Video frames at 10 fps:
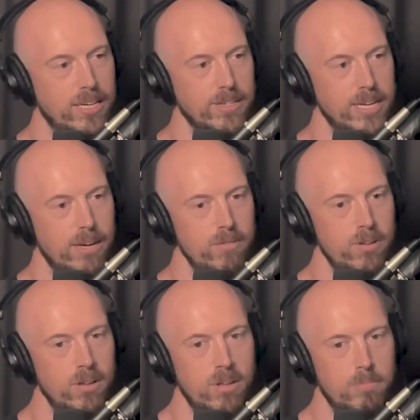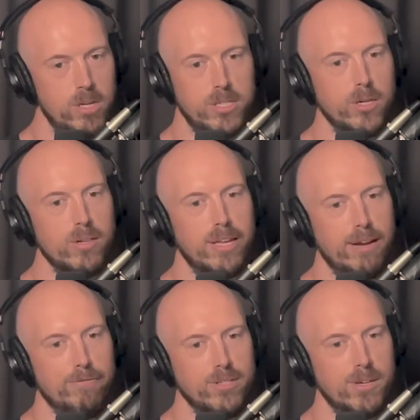years now, but
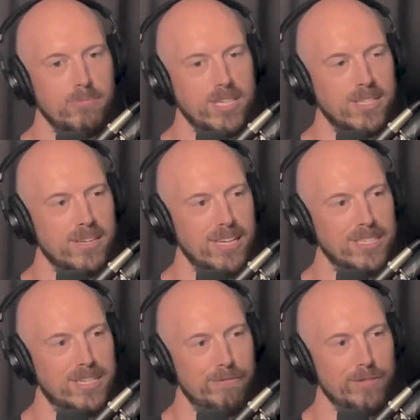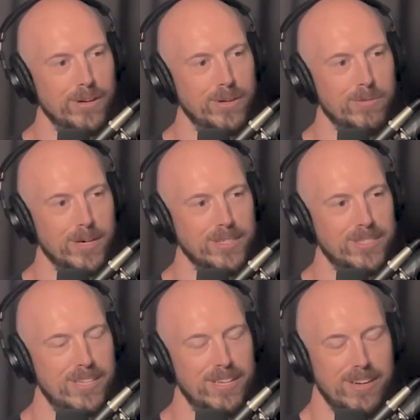journaling for some reason is different, where
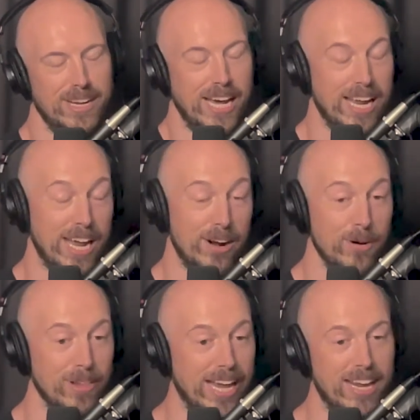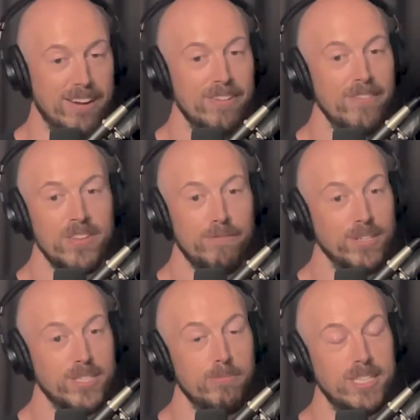it's, I don't know, like
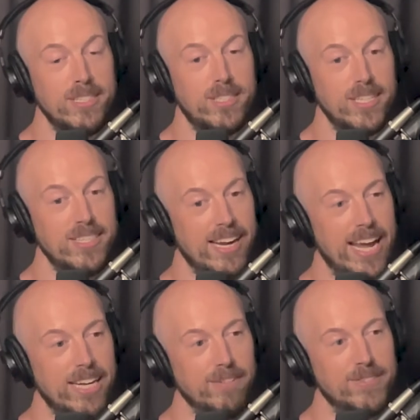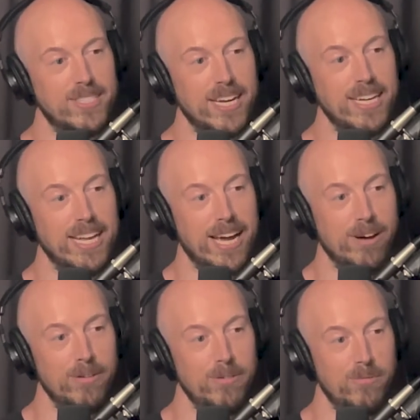for some reason, just that act of sitting
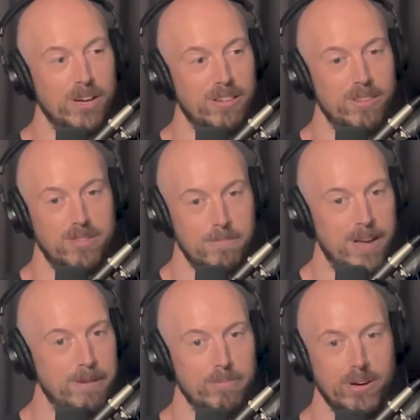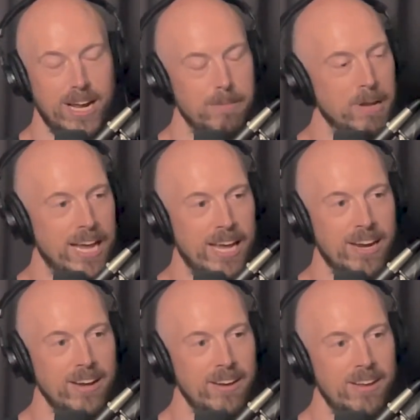down with some paper and a
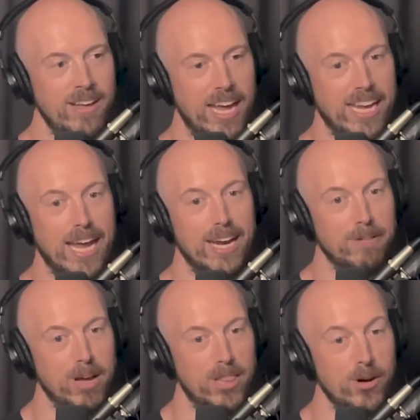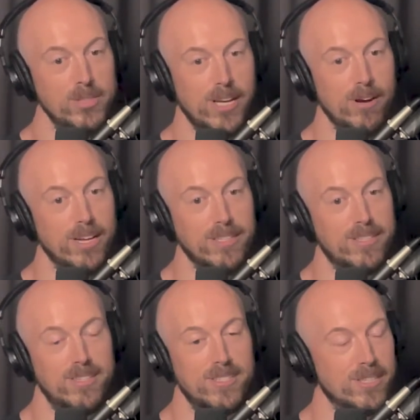pen and getting my thoughts out
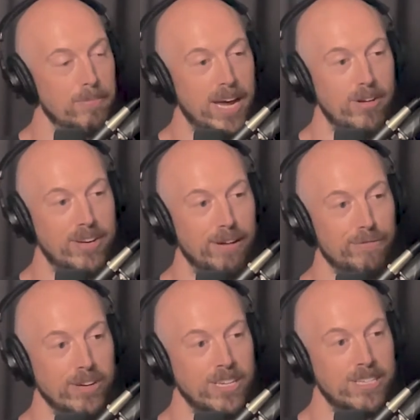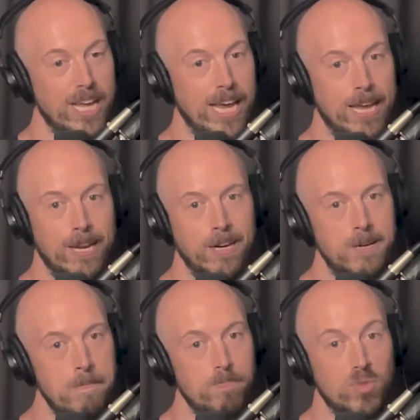is somehow different and
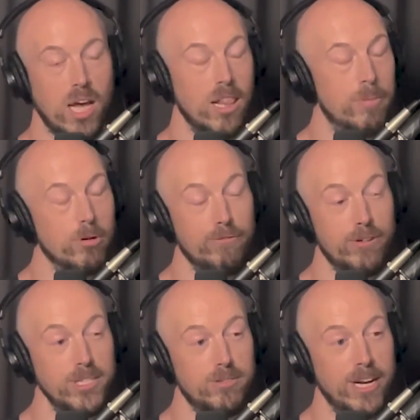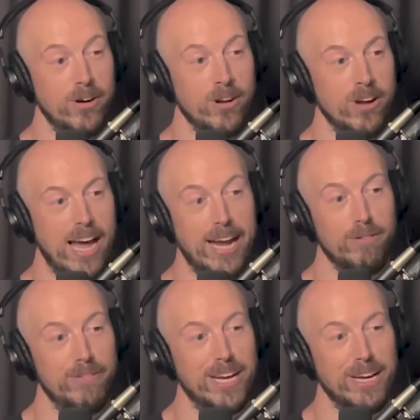a lot more frustrating or
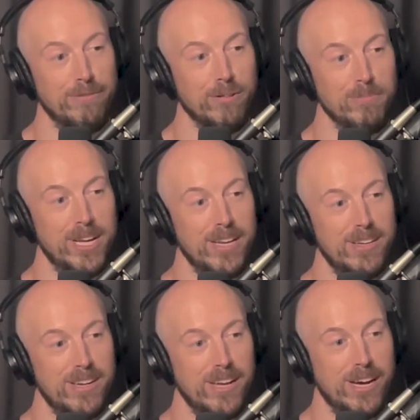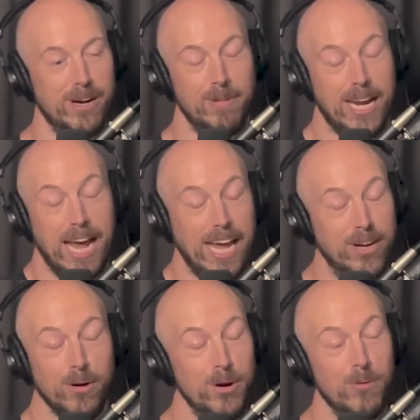aggravating for me. And I
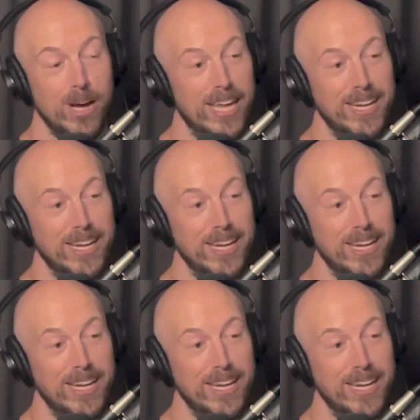don't know why that